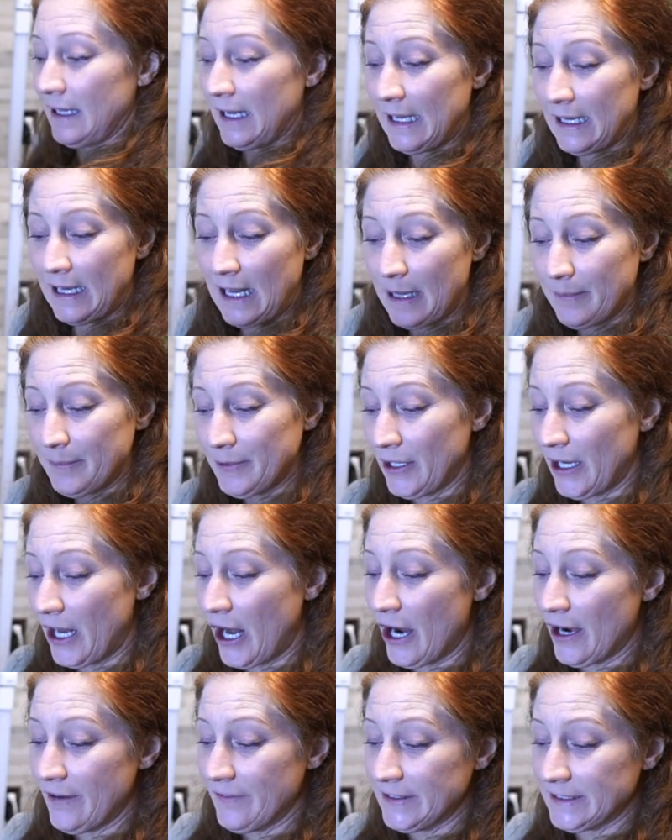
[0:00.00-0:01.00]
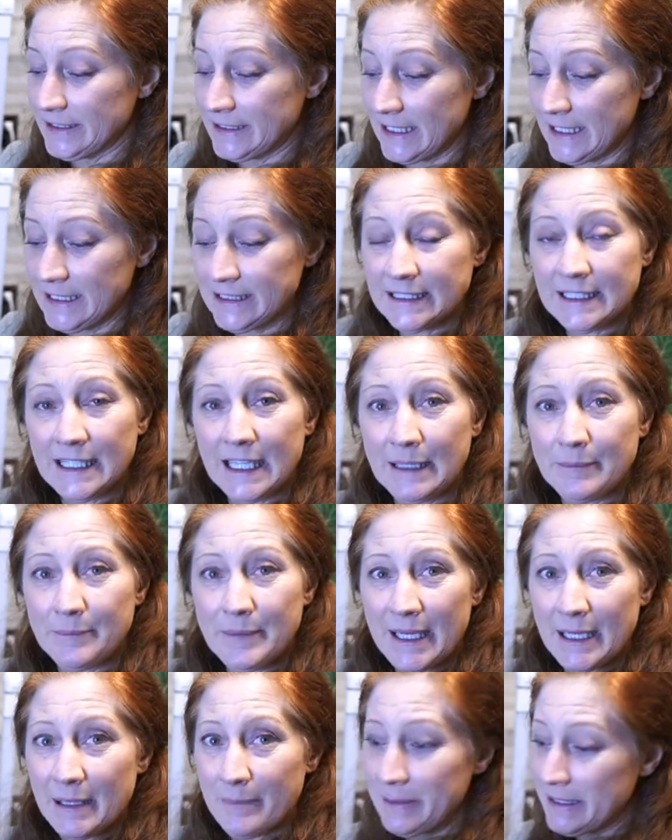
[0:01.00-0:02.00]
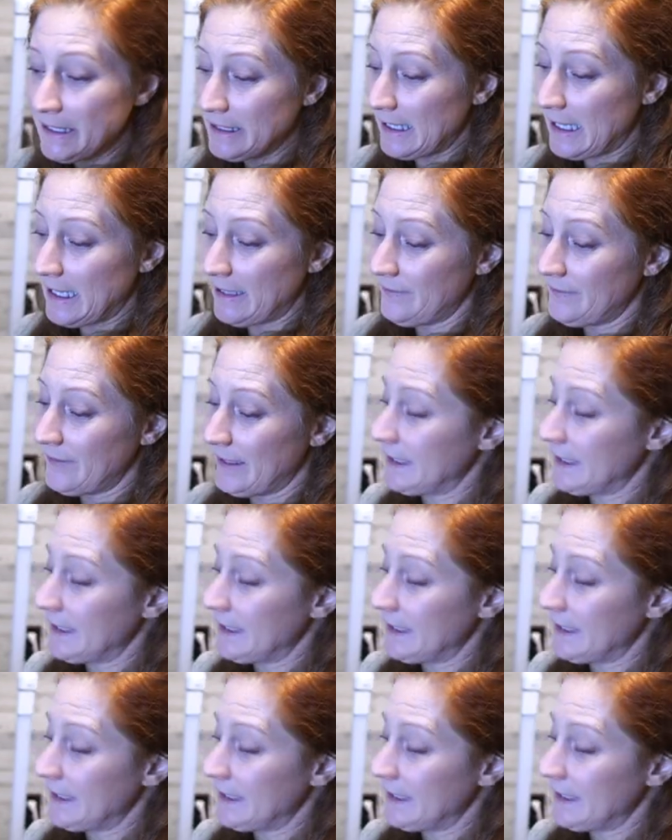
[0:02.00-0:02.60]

And I'm gonna harvest this and make a meal out of